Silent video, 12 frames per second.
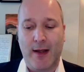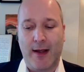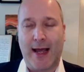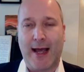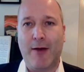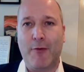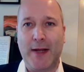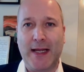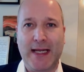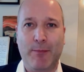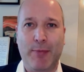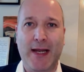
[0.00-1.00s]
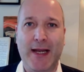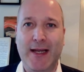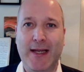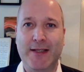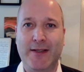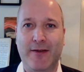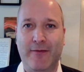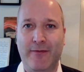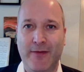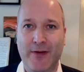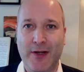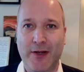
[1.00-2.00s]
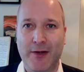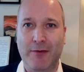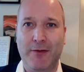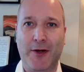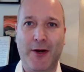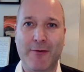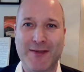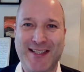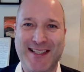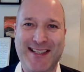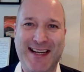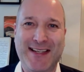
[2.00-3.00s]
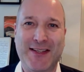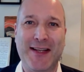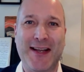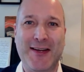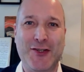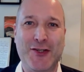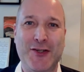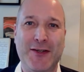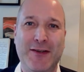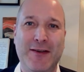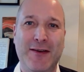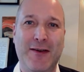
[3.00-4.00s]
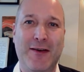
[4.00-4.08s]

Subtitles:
how EPs view the current state of the nation